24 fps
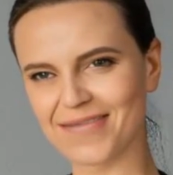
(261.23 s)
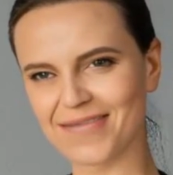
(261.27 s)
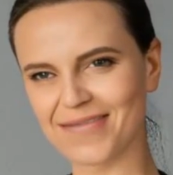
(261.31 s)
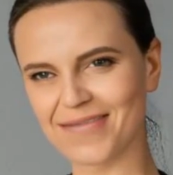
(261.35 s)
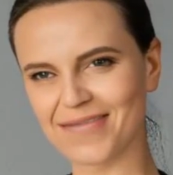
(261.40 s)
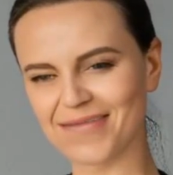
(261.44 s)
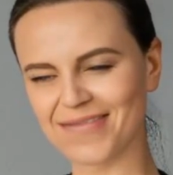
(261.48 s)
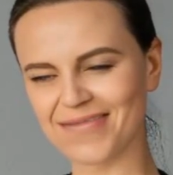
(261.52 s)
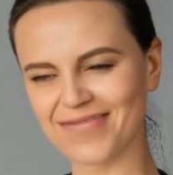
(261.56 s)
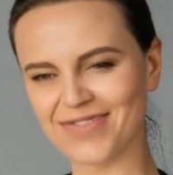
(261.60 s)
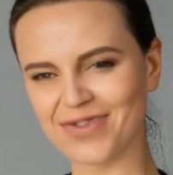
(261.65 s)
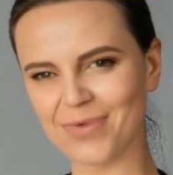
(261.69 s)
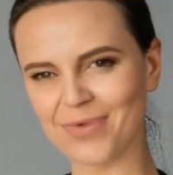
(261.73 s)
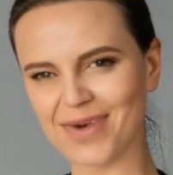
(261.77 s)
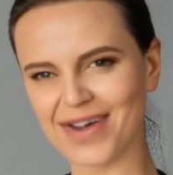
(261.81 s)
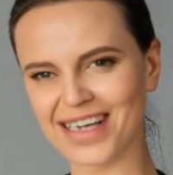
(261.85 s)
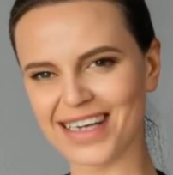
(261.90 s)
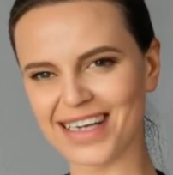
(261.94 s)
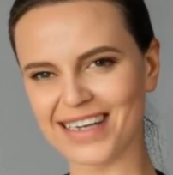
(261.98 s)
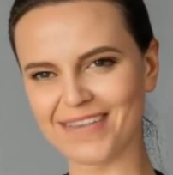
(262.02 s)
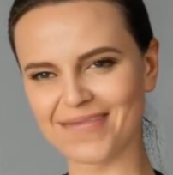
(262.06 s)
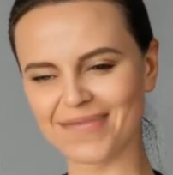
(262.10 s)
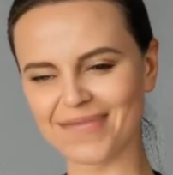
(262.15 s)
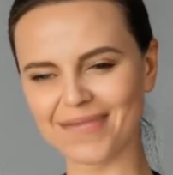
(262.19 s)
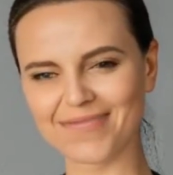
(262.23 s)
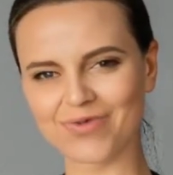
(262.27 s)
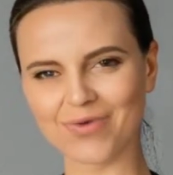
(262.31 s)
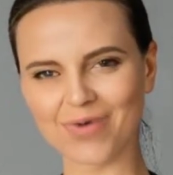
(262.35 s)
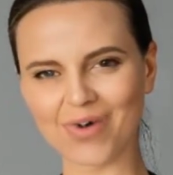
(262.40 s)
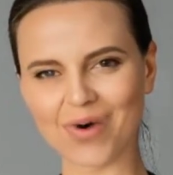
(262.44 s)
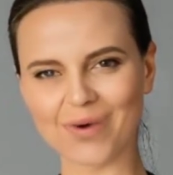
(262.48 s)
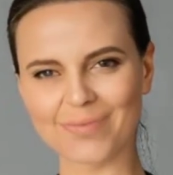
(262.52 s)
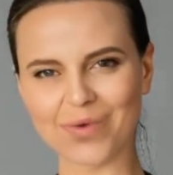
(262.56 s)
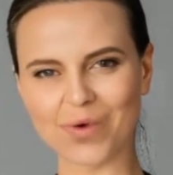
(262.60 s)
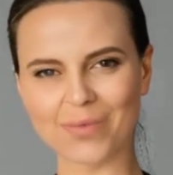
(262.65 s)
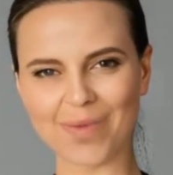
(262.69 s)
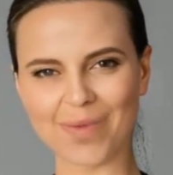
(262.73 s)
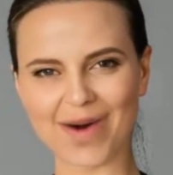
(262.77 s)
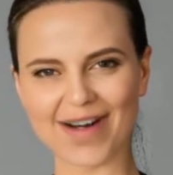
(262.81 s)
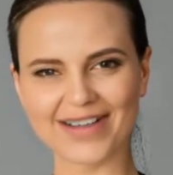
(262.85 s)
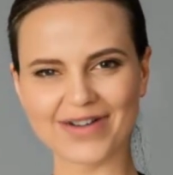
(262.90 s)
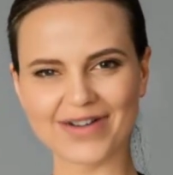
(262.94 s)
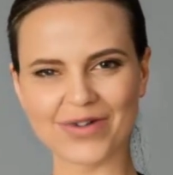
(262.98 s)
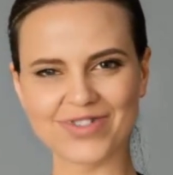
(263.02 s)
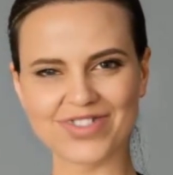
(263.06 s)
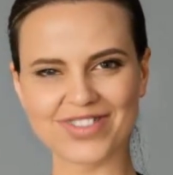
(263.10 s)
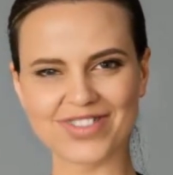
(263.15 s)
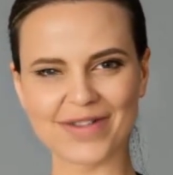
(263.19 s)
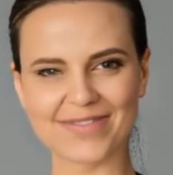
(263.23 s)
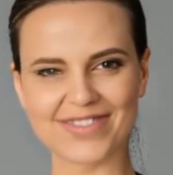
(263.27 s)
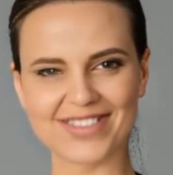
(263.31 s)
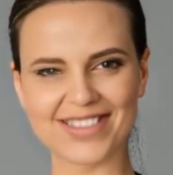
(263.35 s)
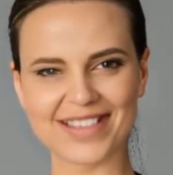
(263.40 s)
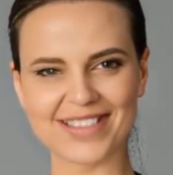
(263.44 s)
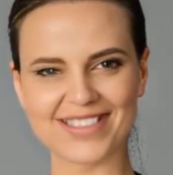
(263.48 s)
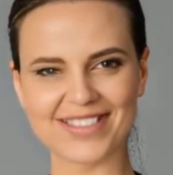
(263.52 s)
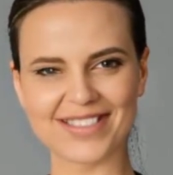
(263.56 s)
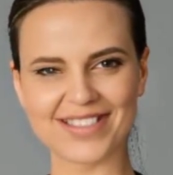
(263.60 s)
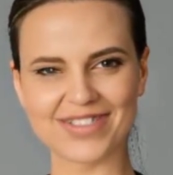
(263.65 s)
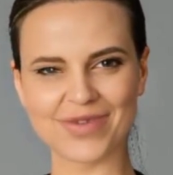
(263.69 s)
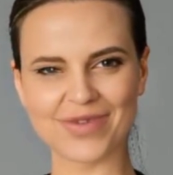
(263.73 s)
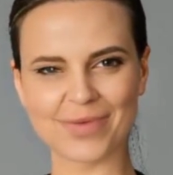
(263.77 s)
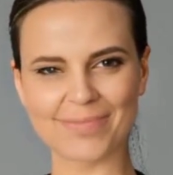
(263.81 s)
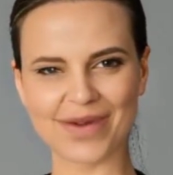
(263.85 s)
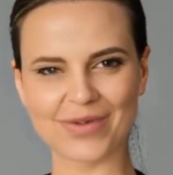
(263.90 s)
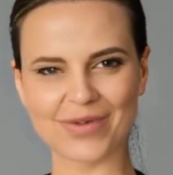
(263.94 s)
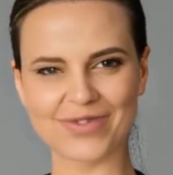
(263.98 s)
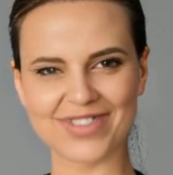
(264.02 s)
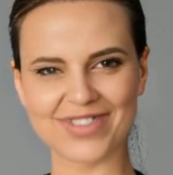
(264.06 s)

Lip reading: 3. Global partnerships and distribution.